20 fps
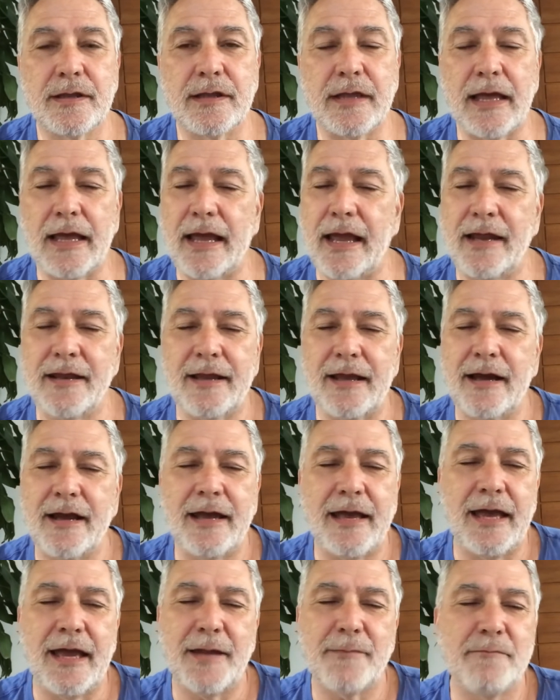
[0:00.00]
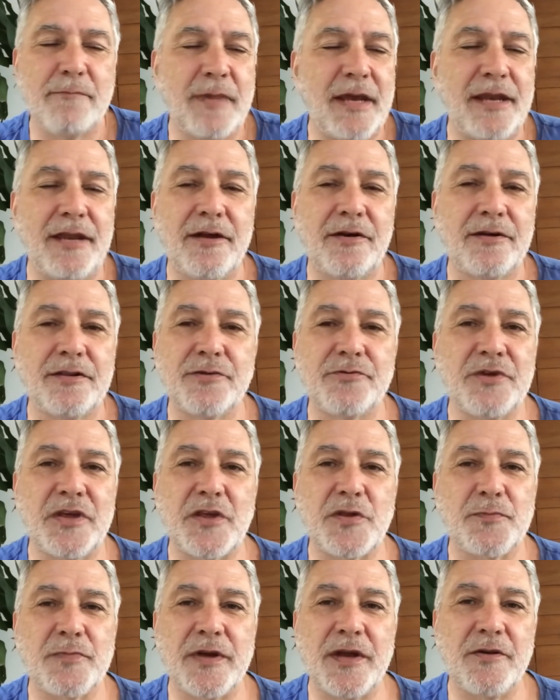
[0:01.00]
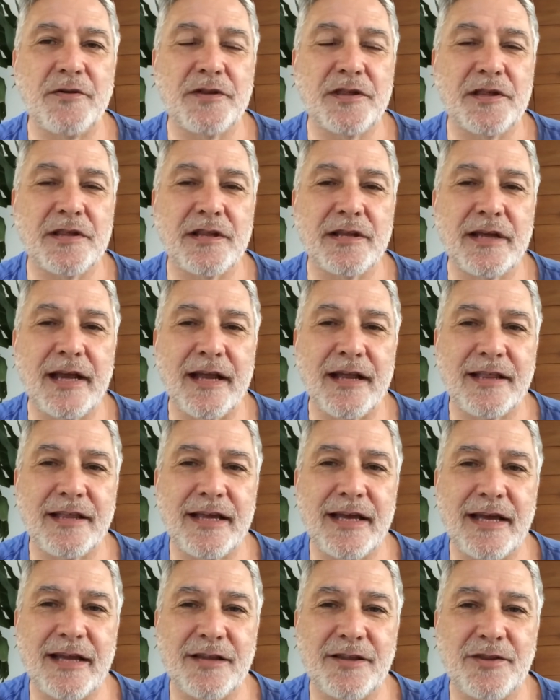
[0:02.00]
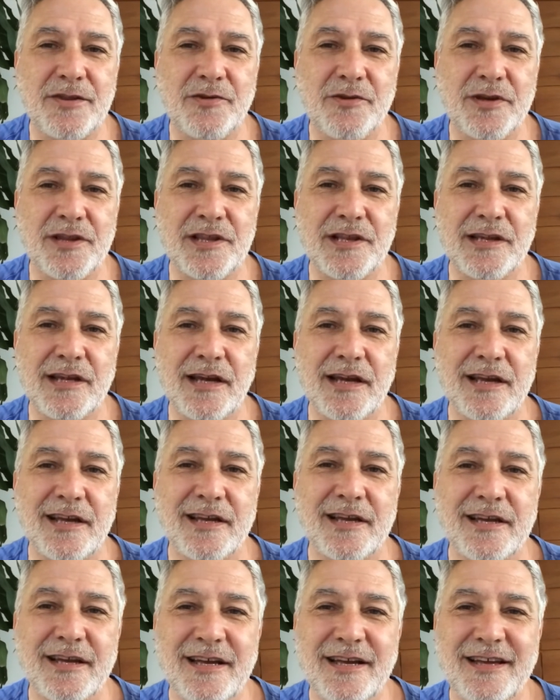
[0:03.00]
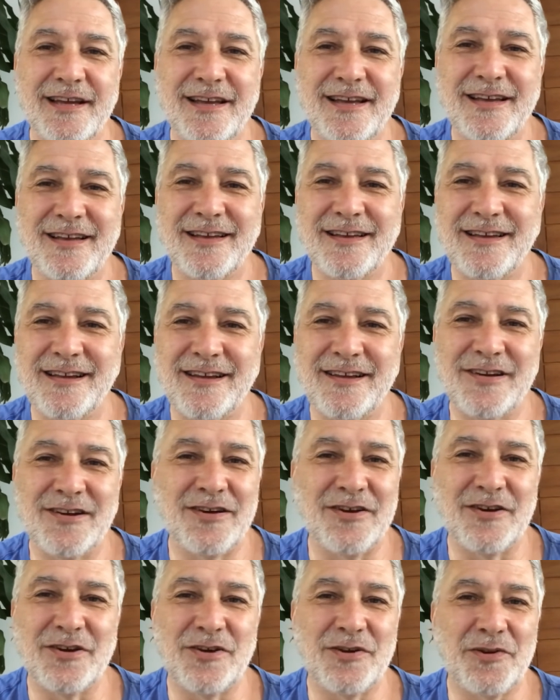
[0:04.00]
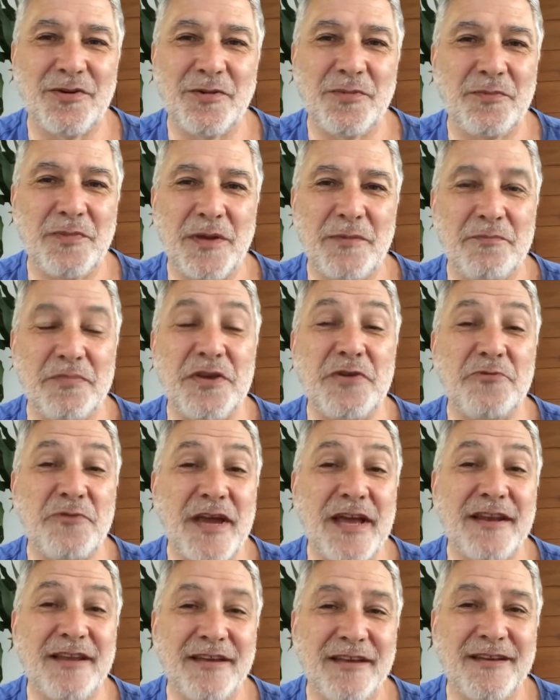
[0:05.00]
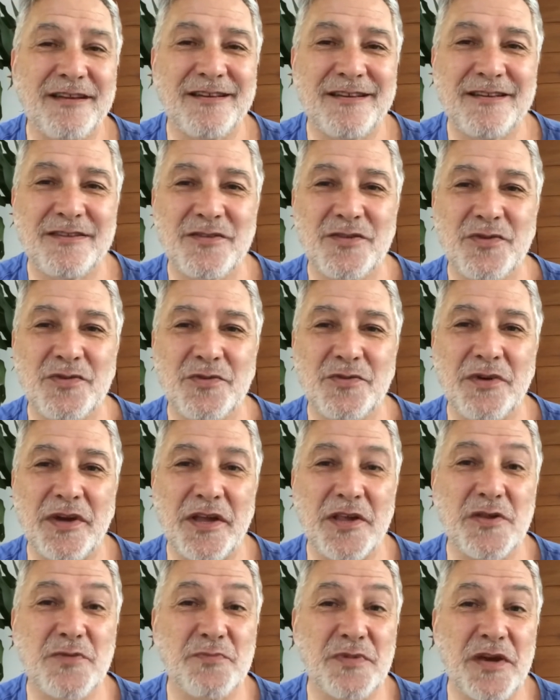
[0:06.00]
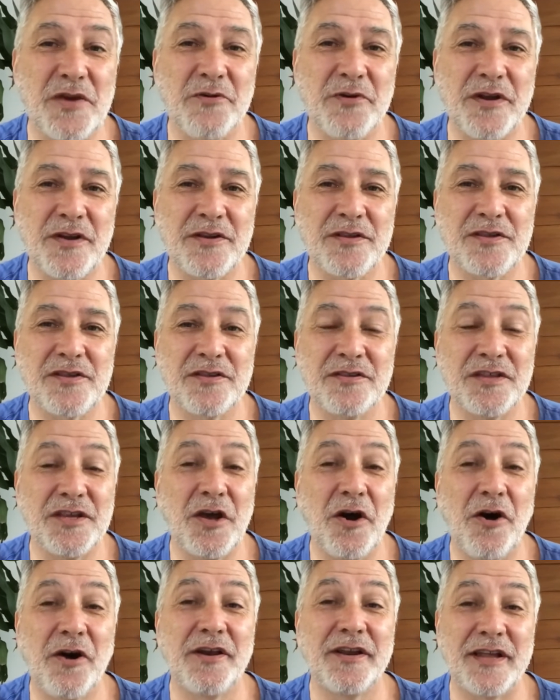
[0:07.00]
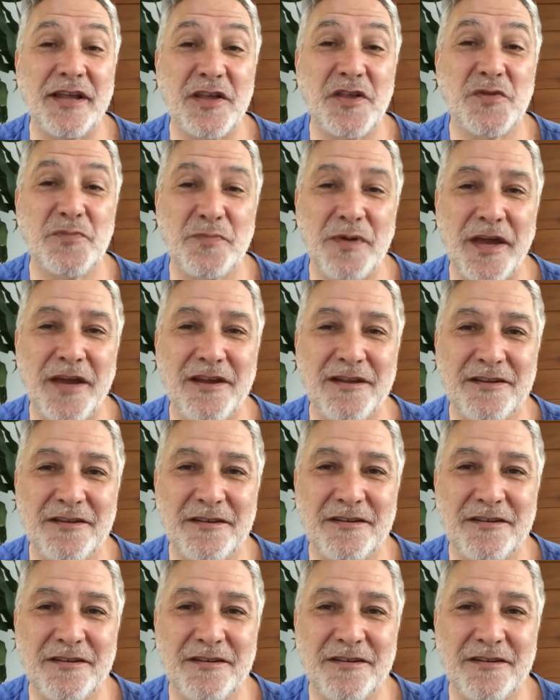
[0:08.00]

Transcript: And I had many other experiences like that. So it's like Be ready to experience the unexpected,